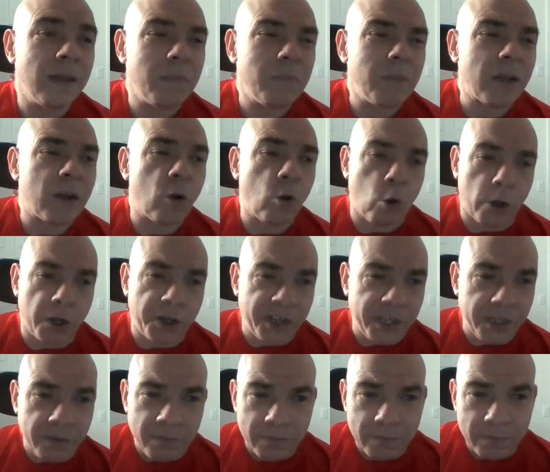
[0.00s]
A bit
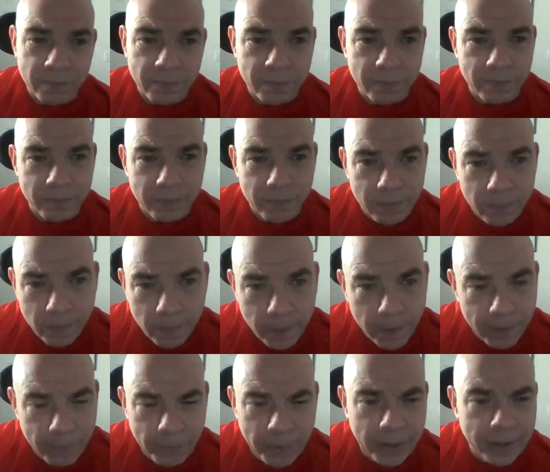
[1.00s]
corny,
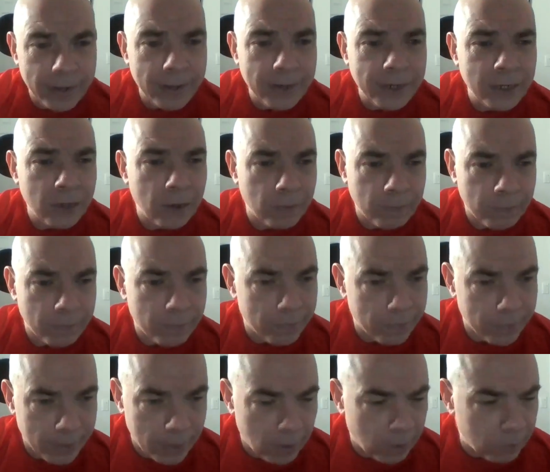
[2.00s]
but
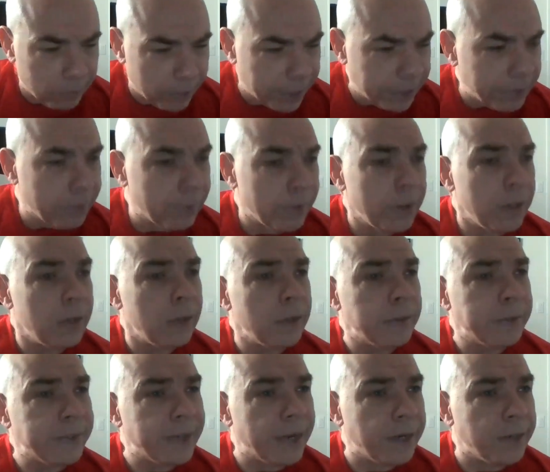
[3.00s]
all right.
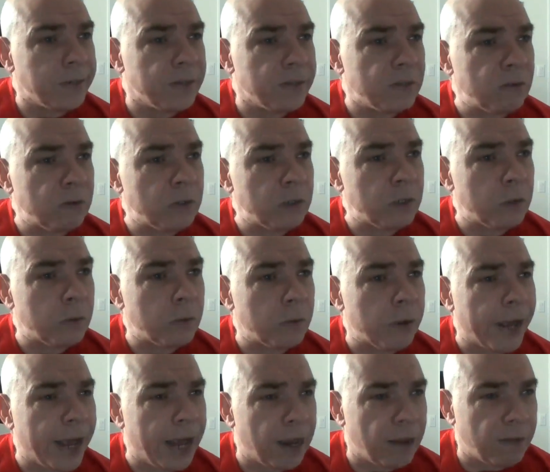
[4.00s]
Side 2, you
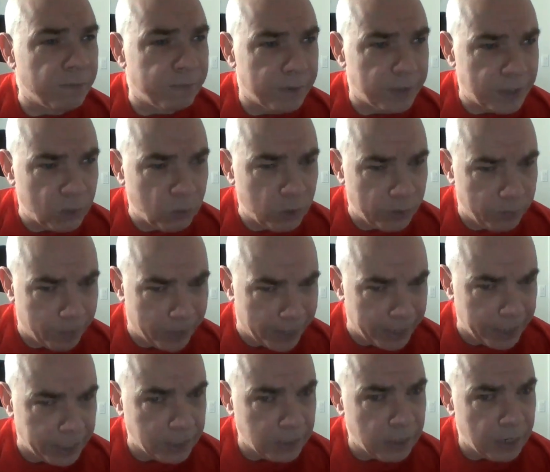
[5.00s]
have Sweet
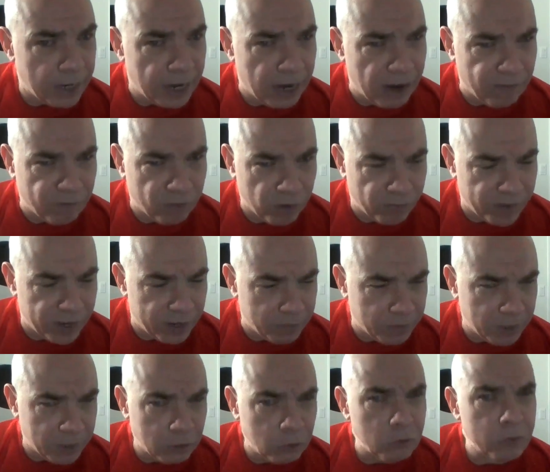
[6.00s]
Pain after
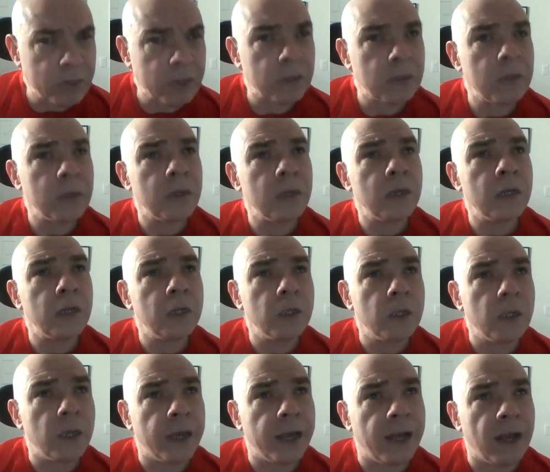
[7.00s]
Flaming Youth.
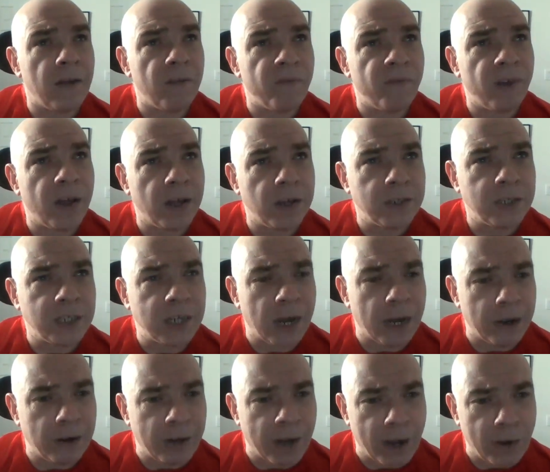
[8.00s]
You have
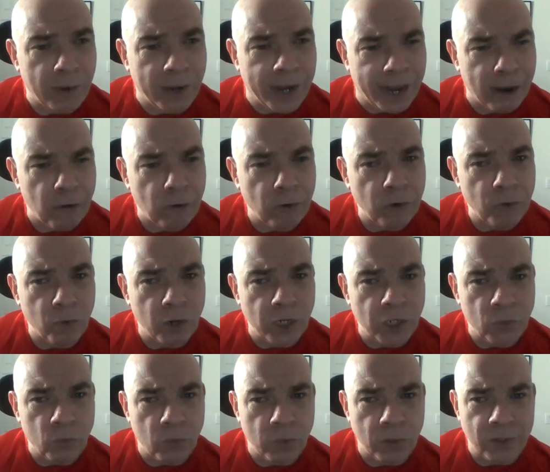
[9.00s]
Shout It Out Loud,
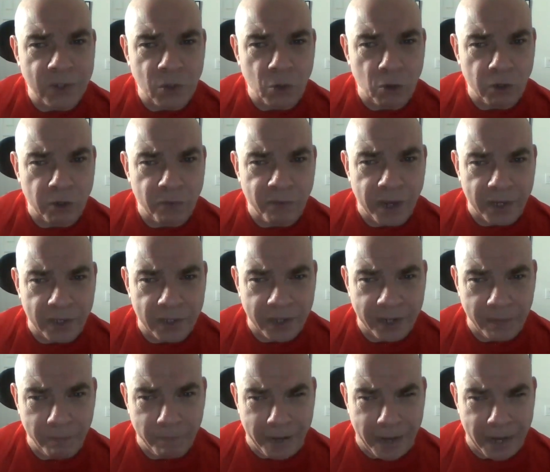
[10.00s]
which was sort of like the
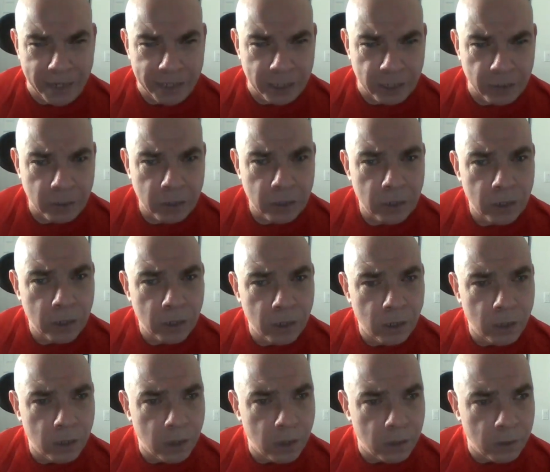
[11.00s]
companion
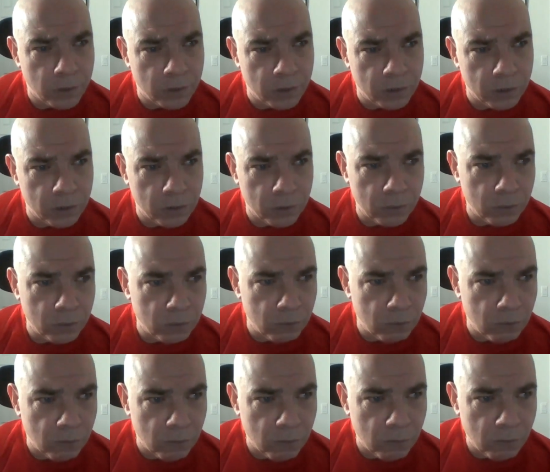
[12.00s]
to
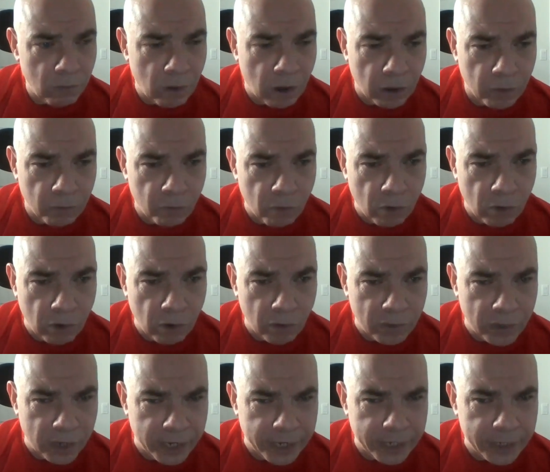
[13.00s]
Rock and Roll All
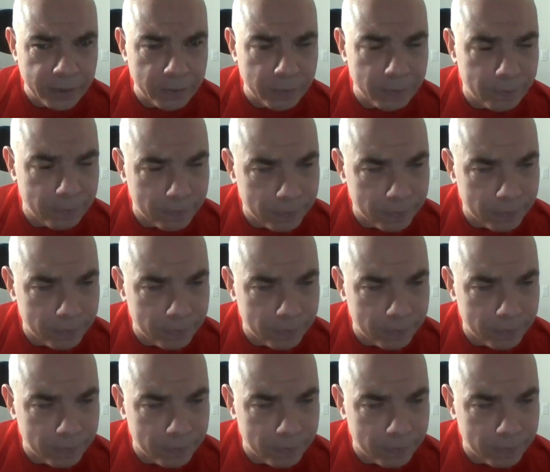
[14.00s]
Night.